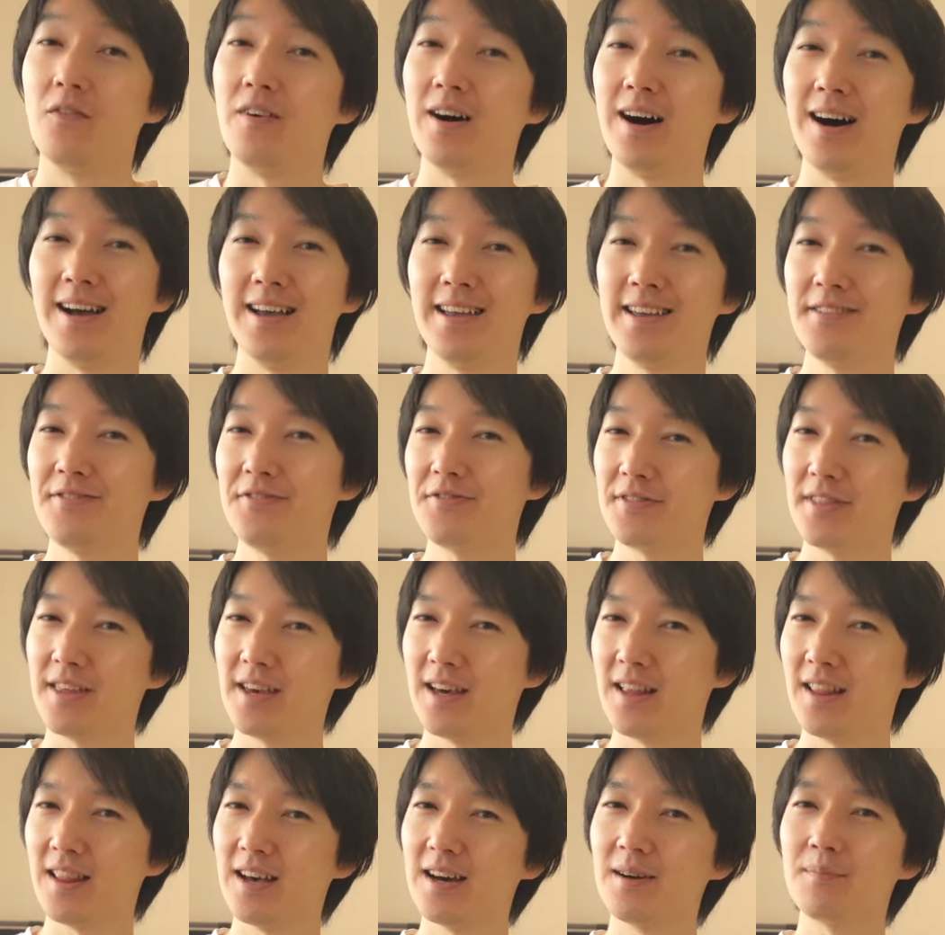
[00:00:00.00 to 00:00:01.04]
But if
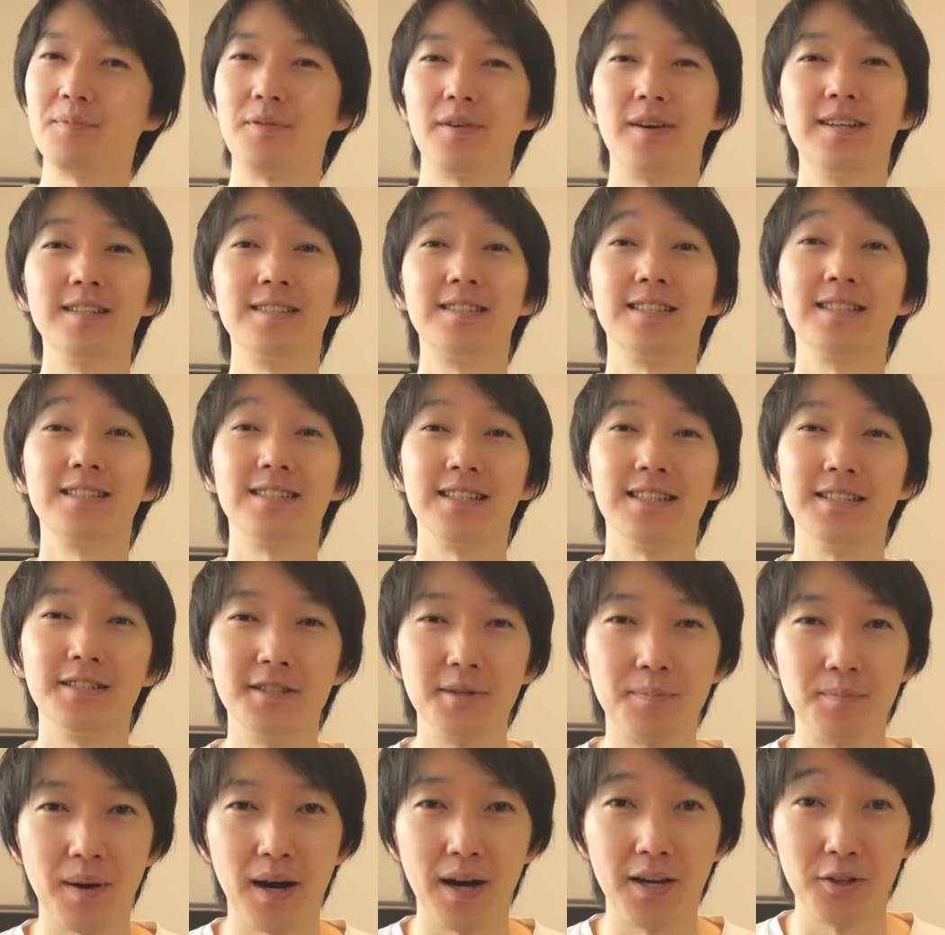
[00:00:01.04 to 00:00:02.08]
there are places in
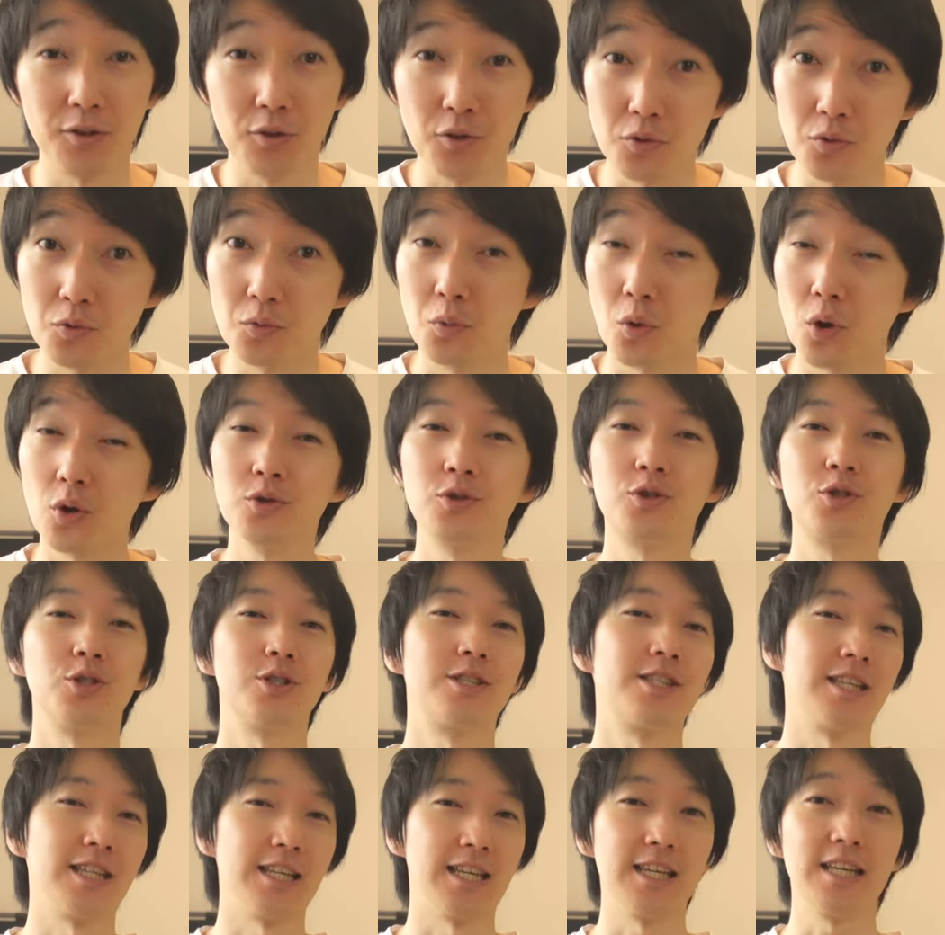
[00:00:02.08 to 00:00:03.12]
Japan you want to
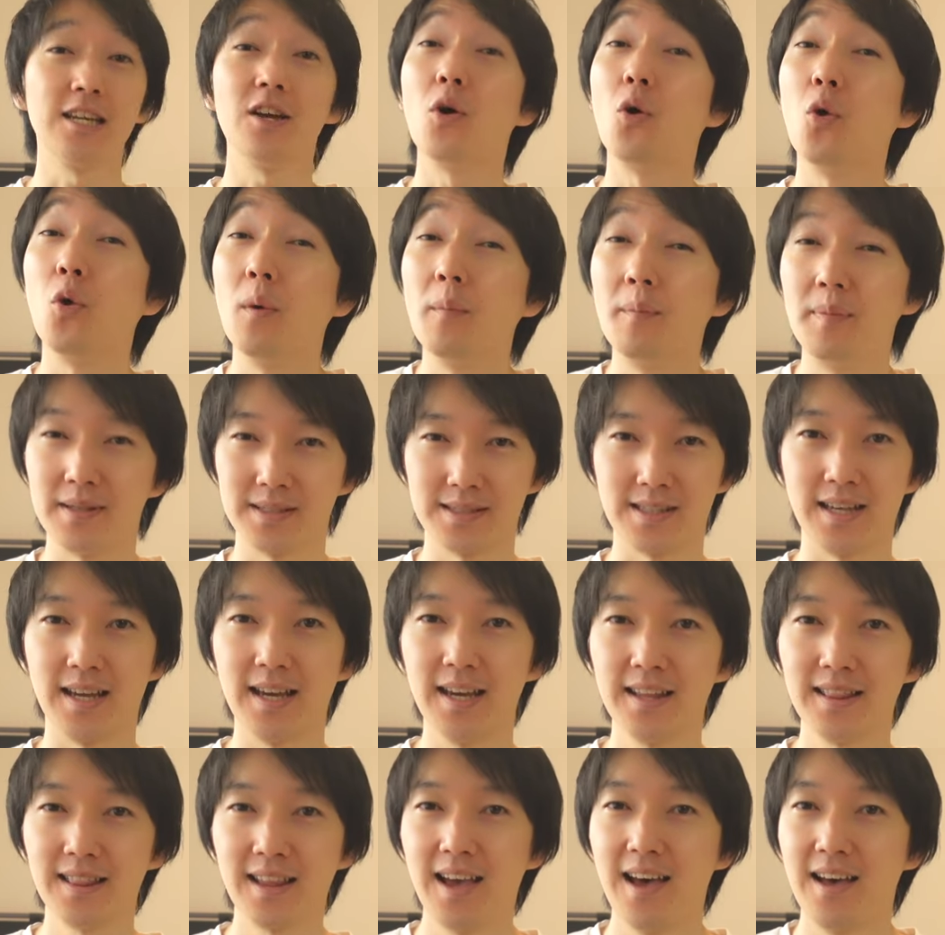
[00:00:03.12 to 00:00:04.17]
see or
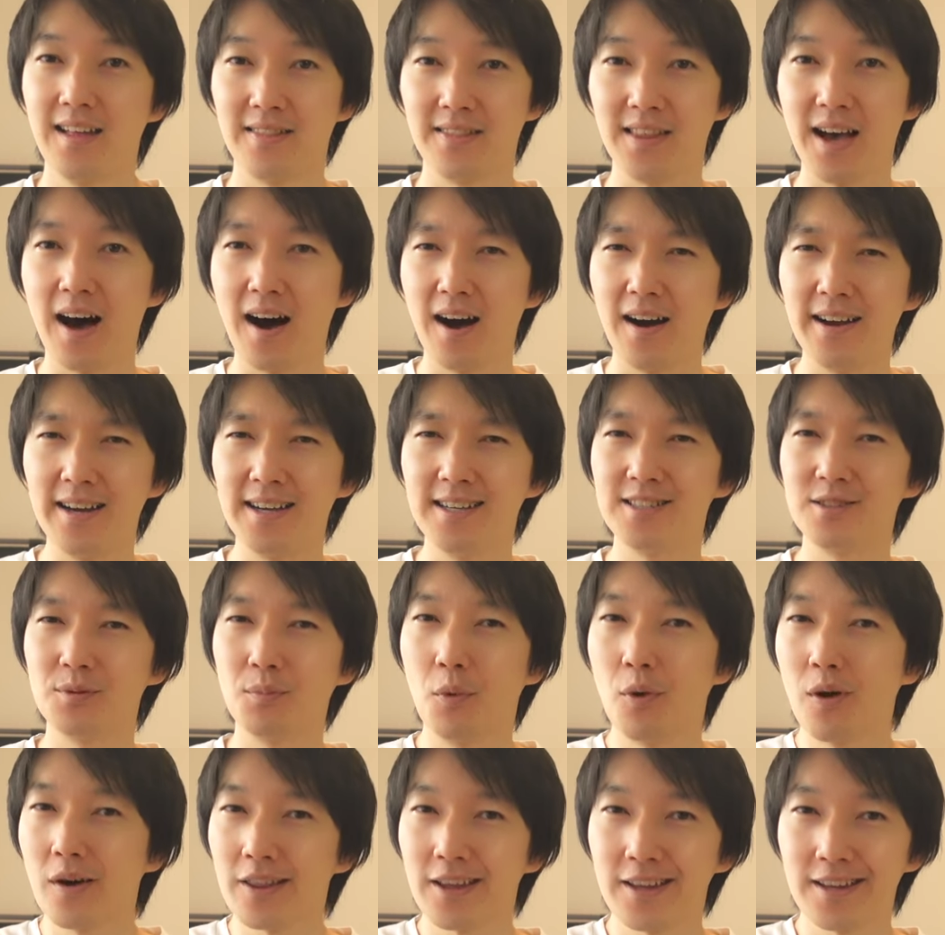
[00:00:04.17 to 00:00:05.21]
visit, that is
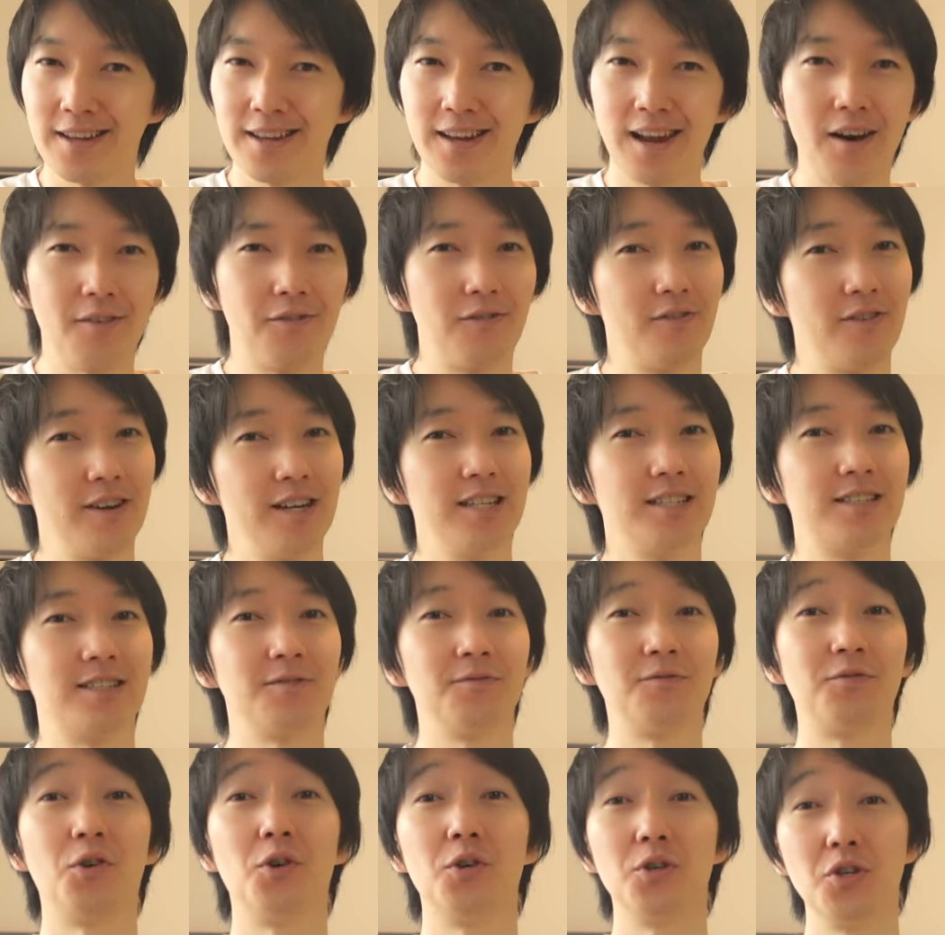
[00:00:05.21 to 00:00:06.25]
more than enough reason
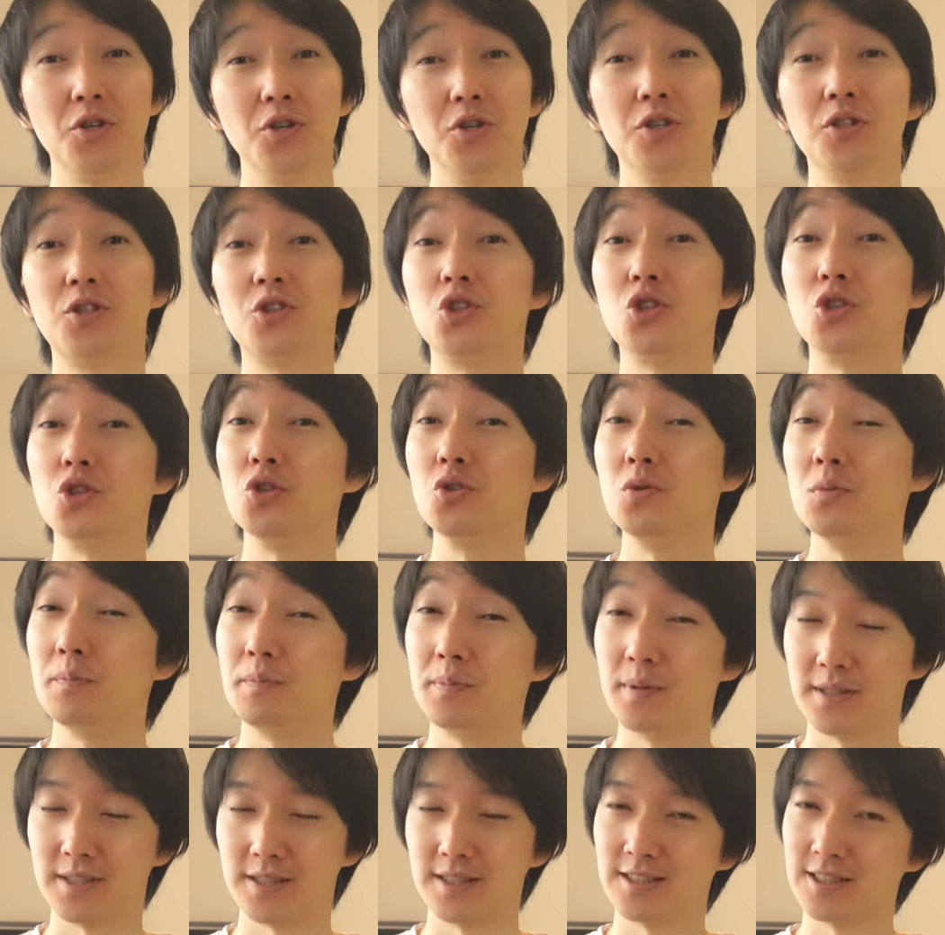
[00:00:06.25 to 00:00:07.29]
for you to
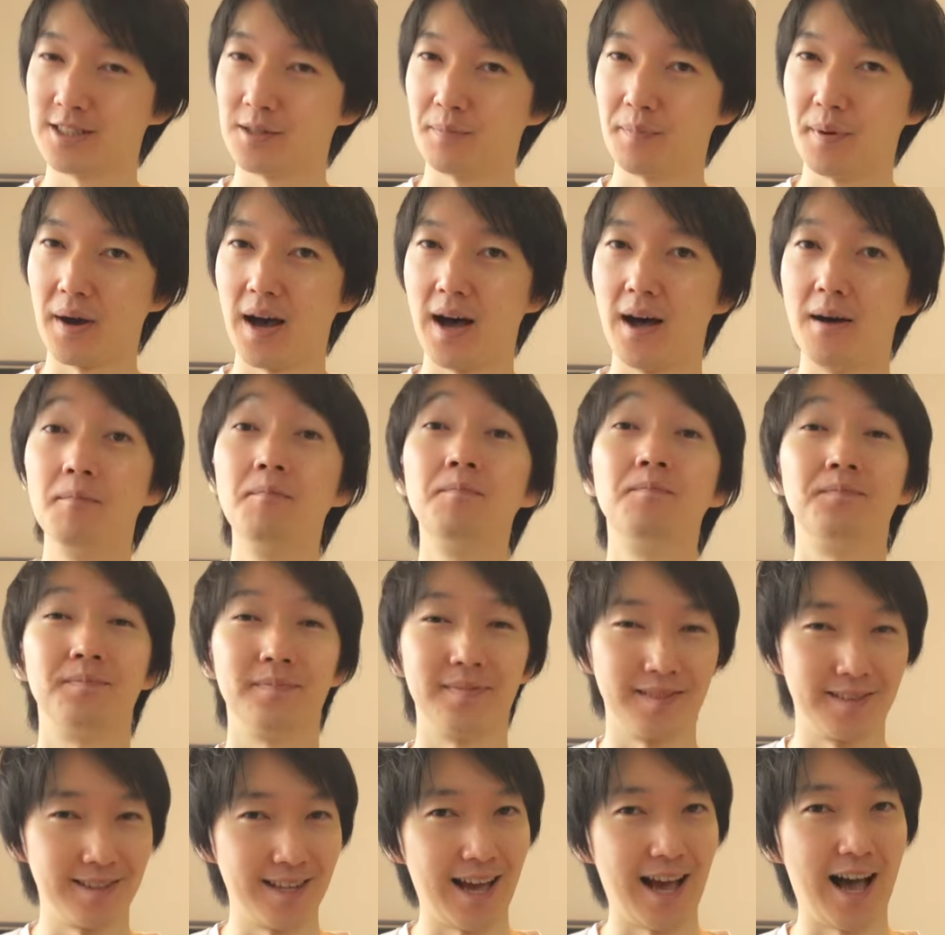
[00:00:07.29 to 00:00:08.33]
visit Japan
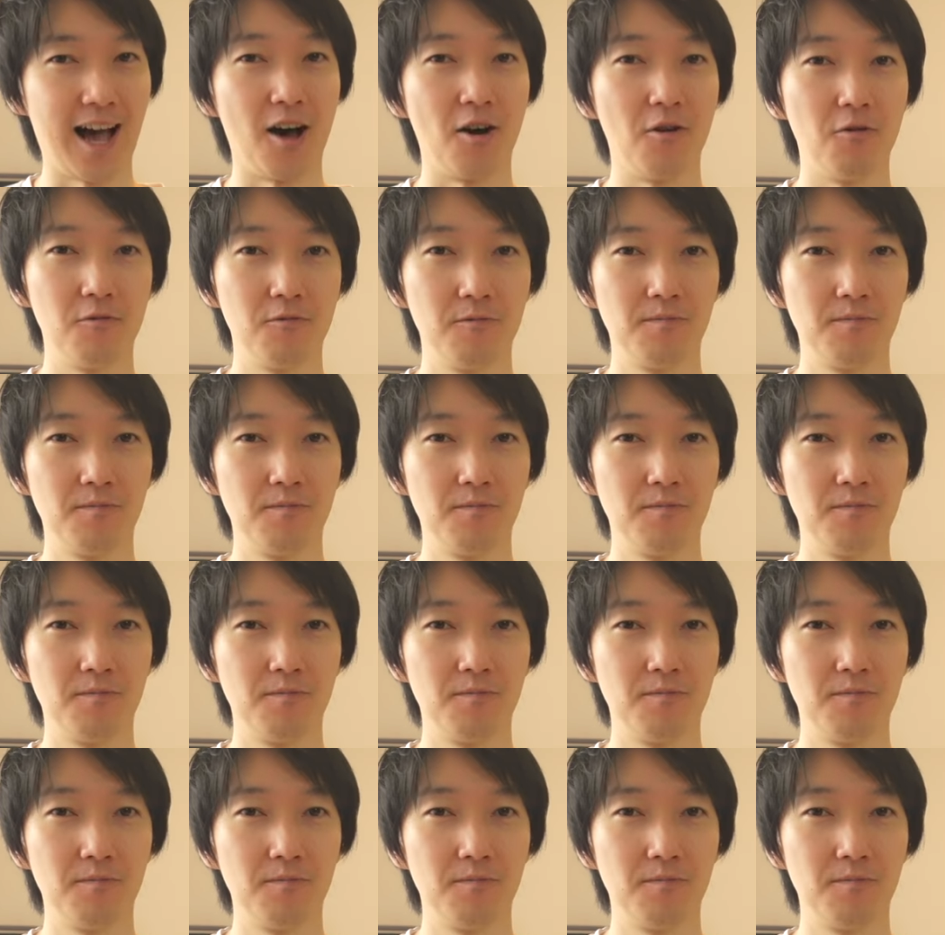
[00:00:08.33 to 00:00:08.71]
now.